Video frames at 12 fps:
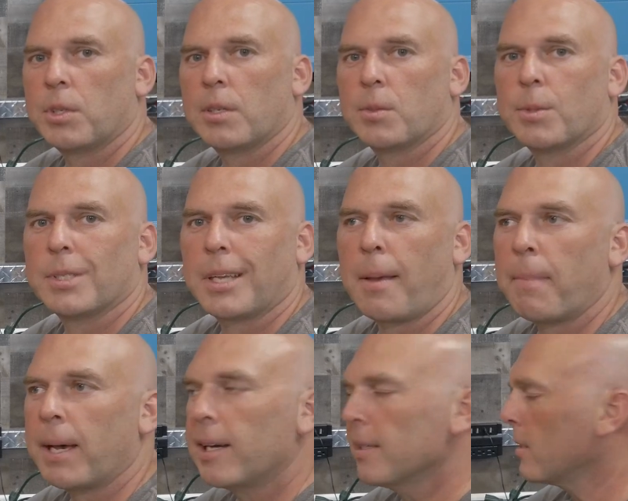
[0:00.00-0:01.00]
address was a
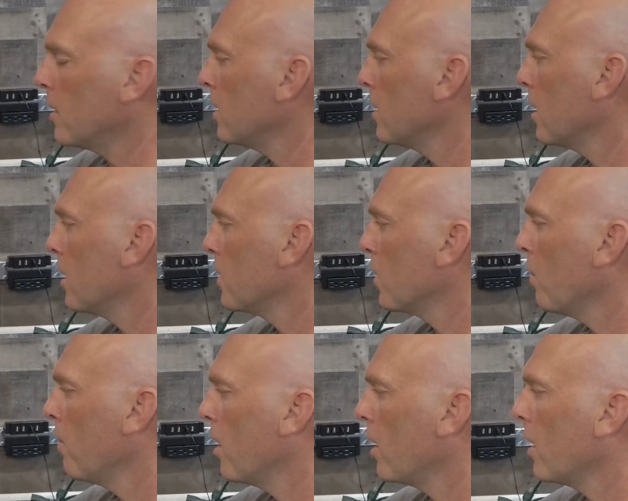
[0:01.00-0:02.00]
capacity test. So
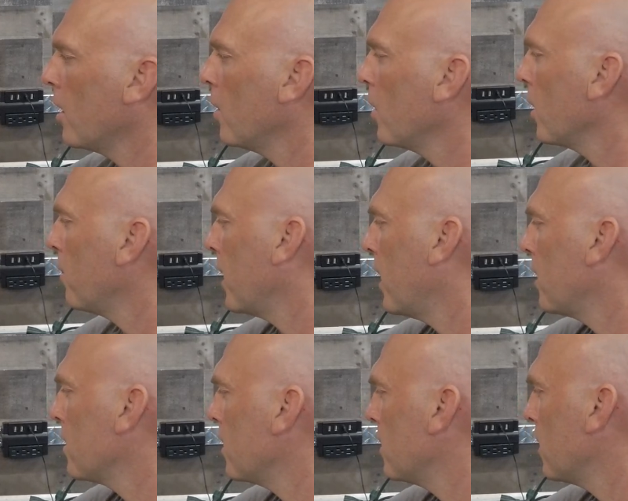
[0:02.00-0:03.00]
I'm not going to do a
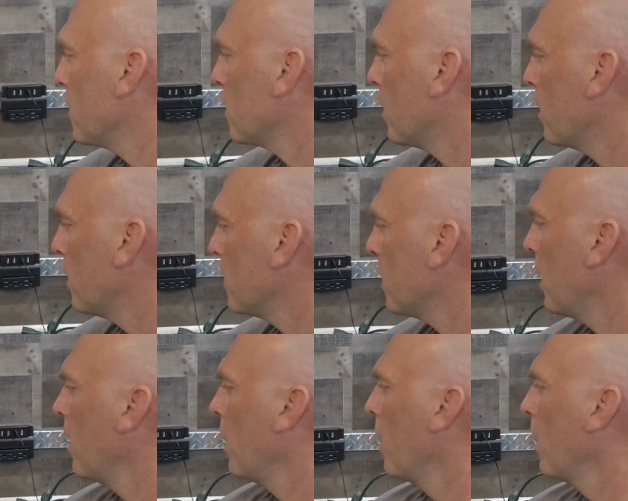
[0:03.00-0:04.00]
capacity test on this.
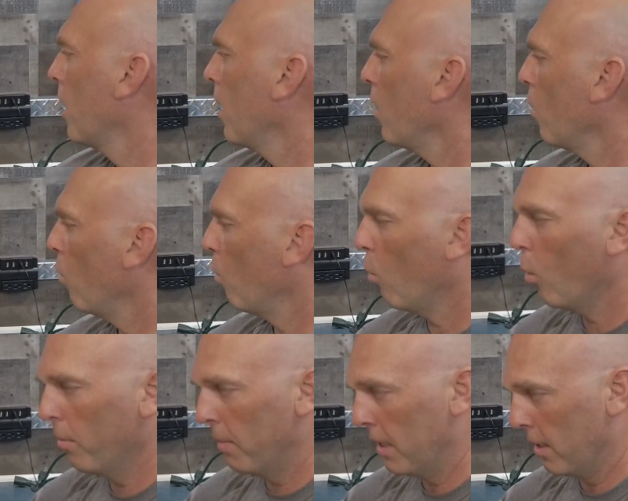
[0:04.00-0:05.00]

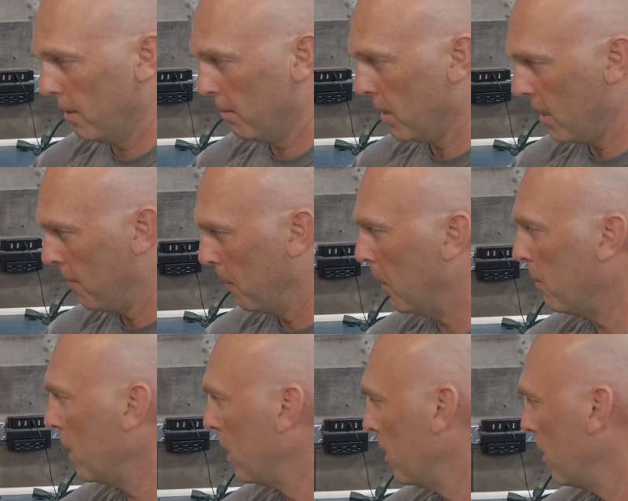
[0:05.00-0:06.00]
One, because I'm time
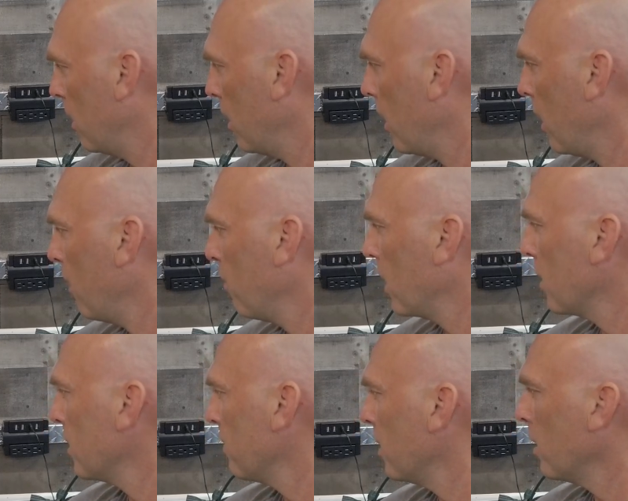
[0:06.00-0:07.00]
limited, and
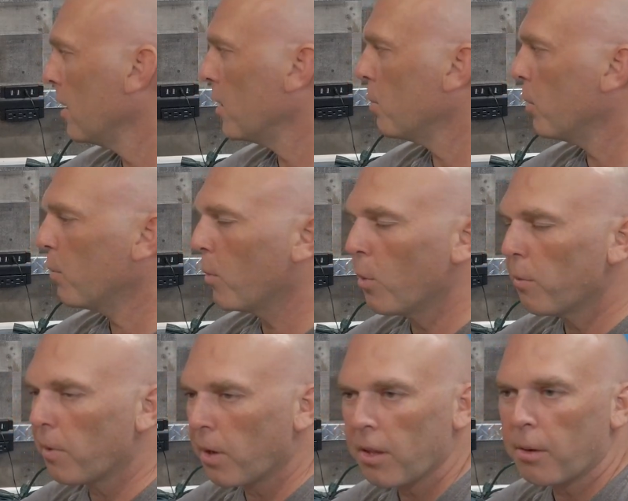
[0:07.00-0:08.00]
because I've done these before
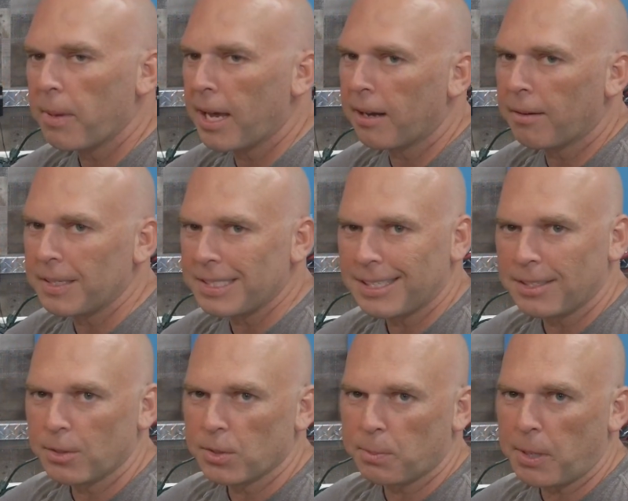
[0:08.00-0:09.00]
for other batteries, I
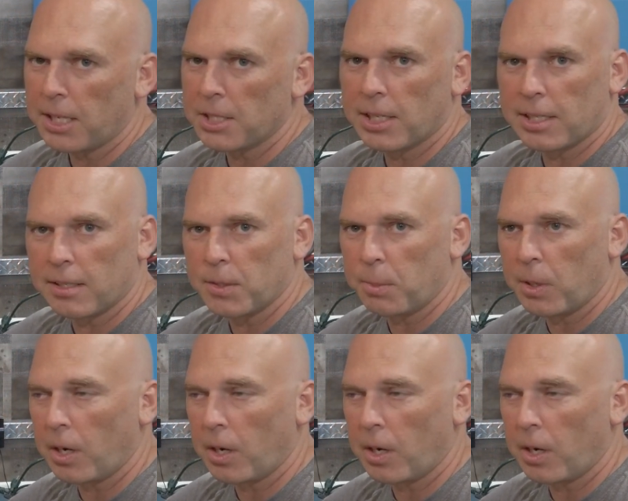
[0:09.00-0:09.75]
do spot check these